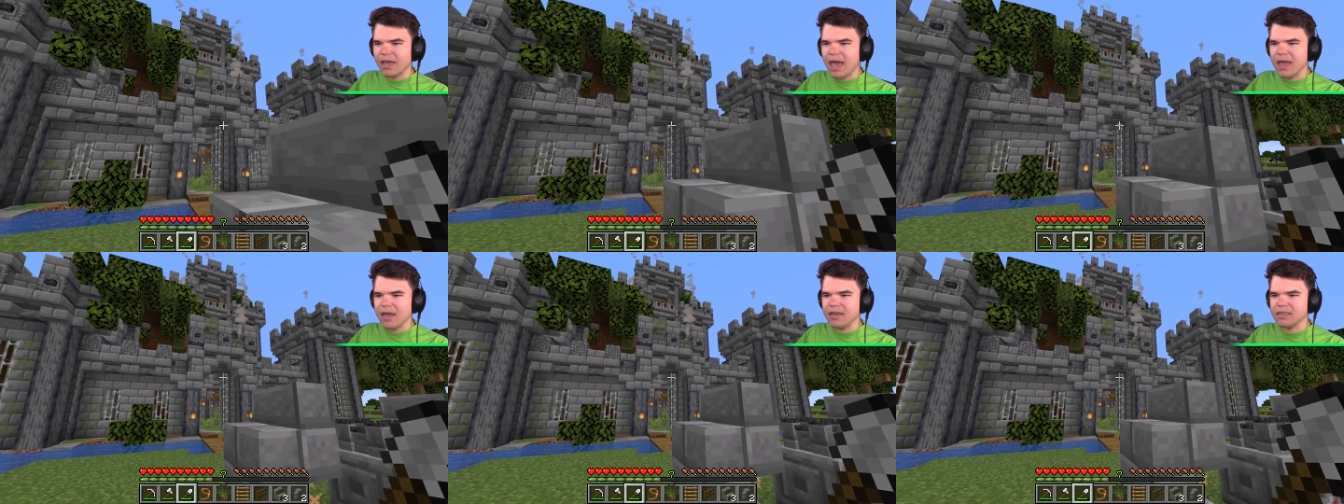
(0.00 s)

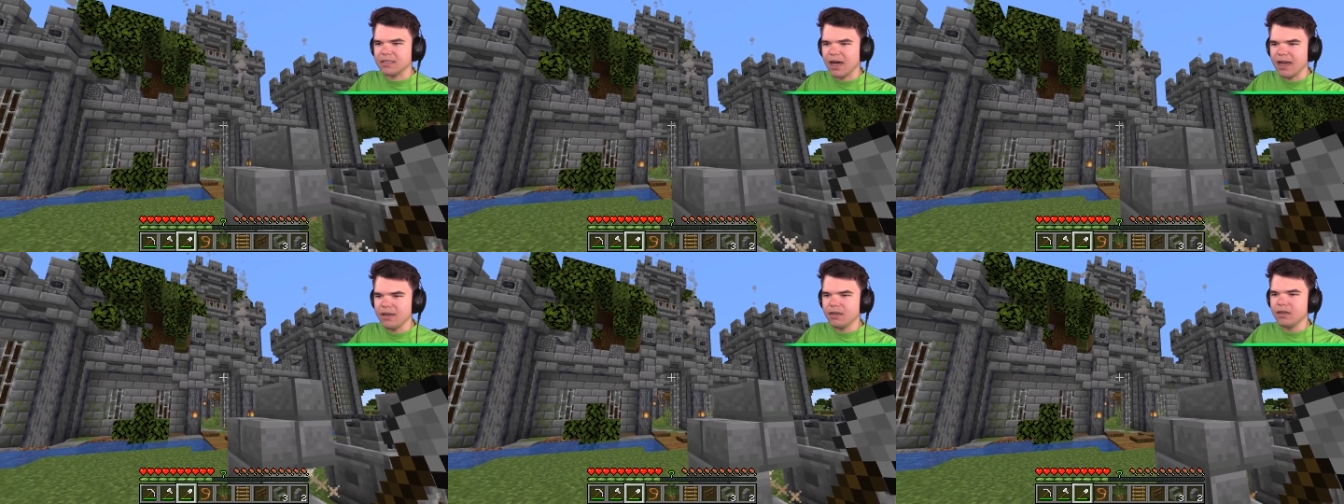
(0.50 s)
Okay, yeah, is wait, it
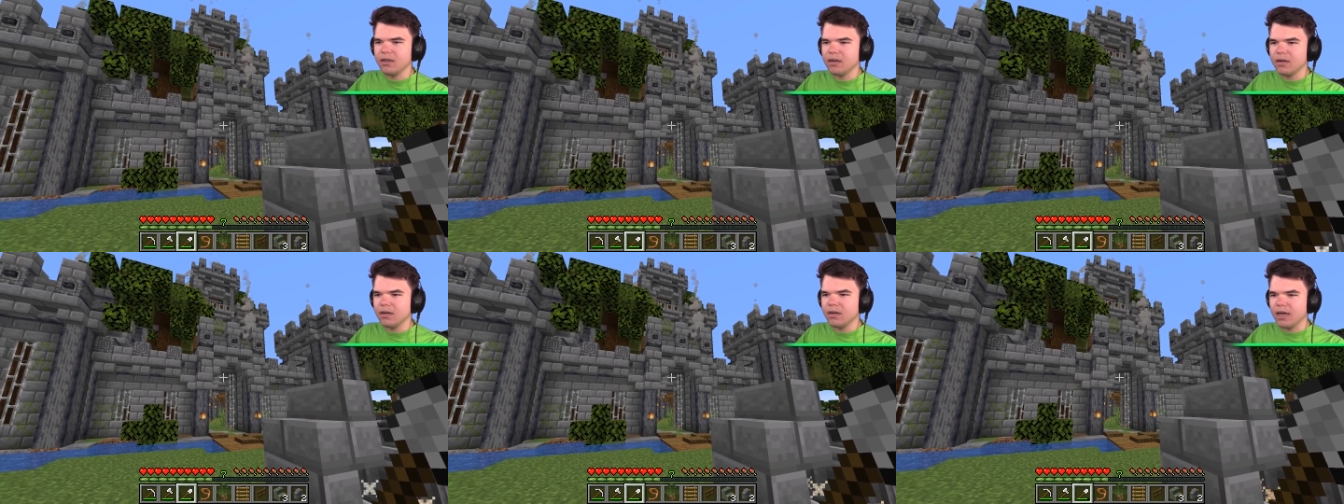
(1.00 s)
done? Oh, wait, is that?
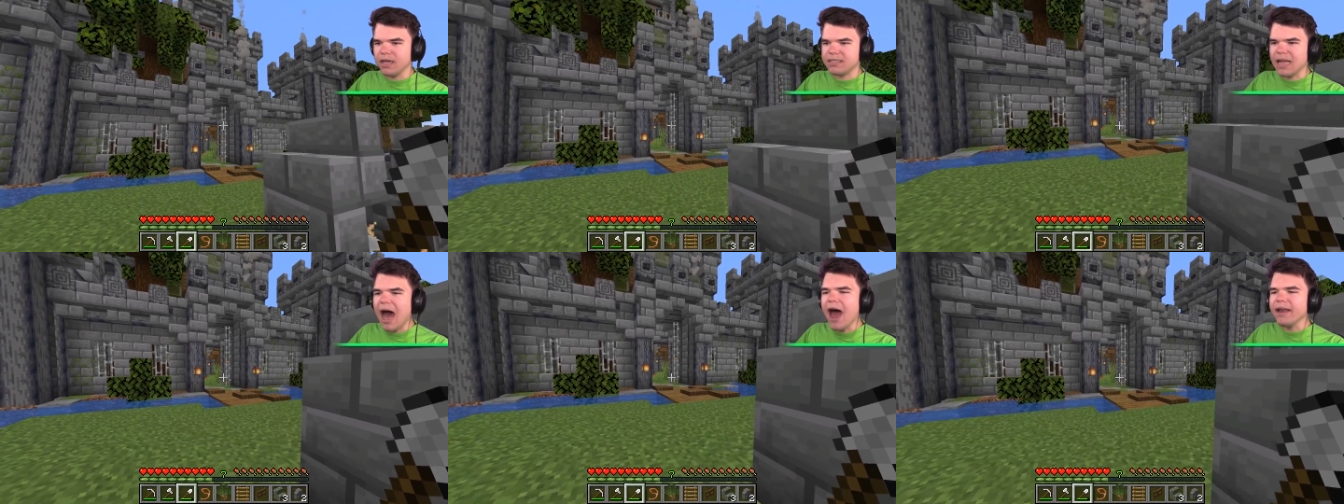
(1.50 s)
it's
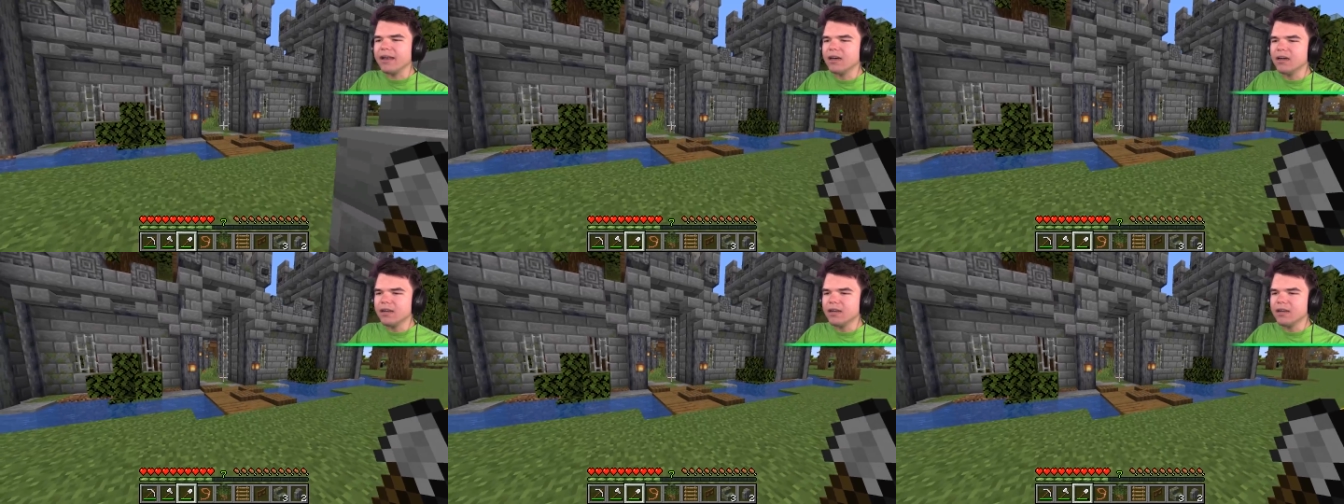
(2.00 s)
done.